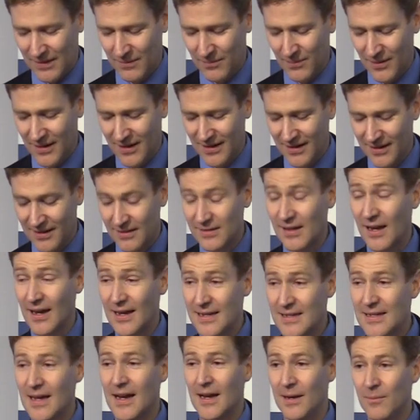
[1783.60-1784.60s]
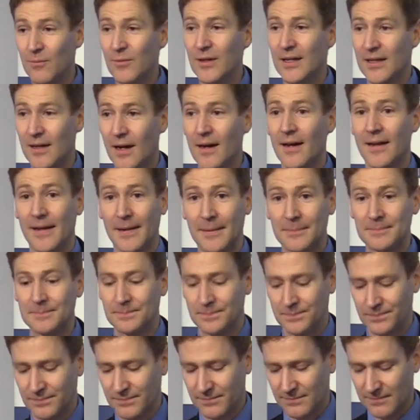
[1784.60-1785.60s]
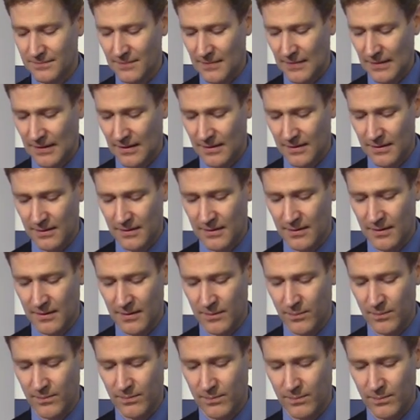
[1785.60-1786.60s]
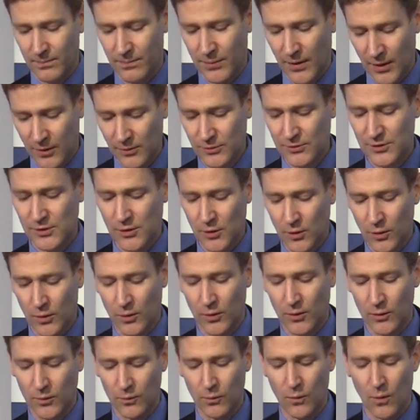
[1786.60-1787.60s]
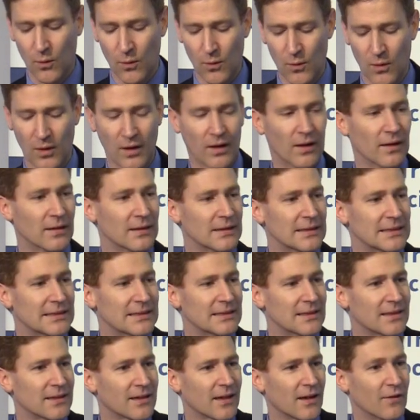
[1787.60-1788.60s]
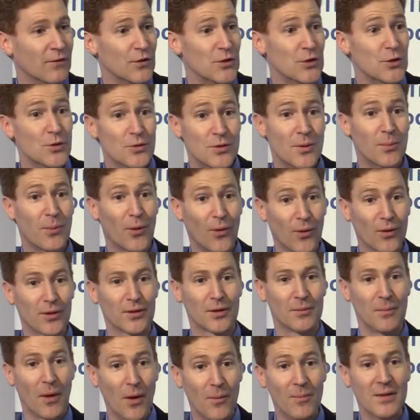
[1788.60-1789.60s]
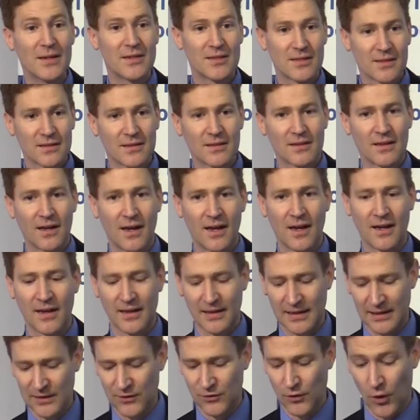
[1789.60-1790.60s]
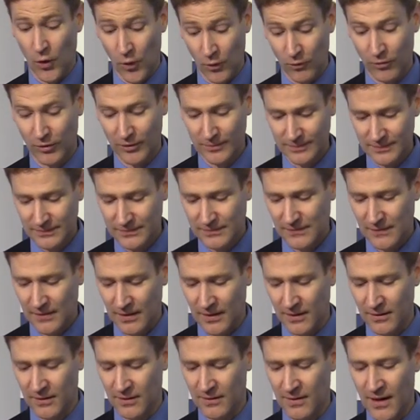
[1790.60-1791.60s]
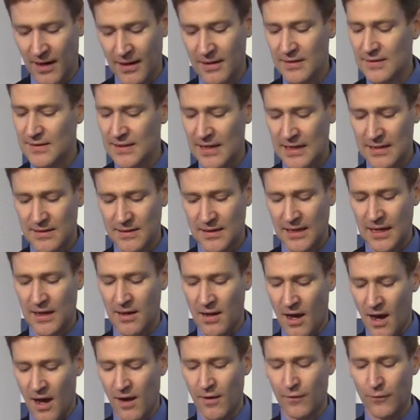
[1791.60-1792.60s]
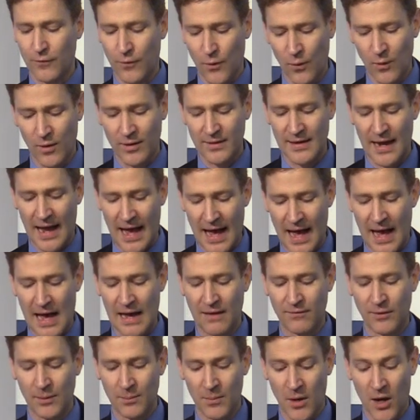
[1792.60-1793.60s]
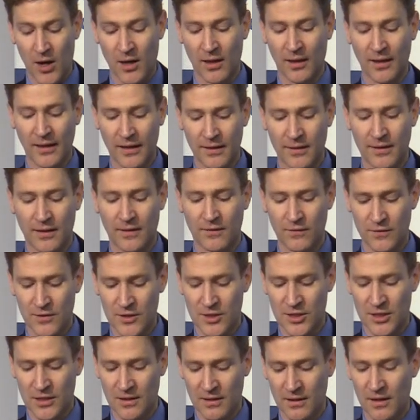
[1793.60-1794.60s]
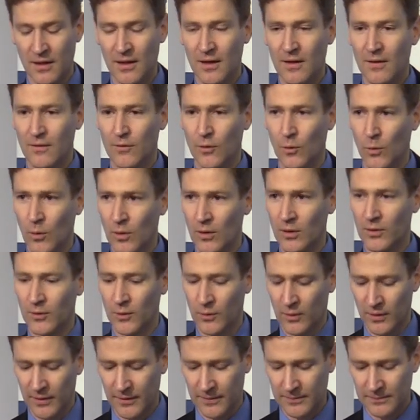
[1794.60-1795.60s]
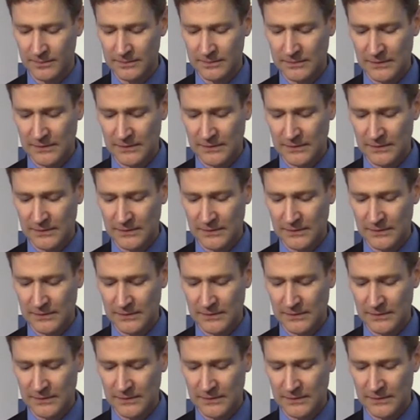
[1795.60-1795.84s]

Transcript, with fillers: but it is high time we caught up. The post-Cold War kind of unipolar moment is over, and the United States cannot afford to have a monolithic vision for world order.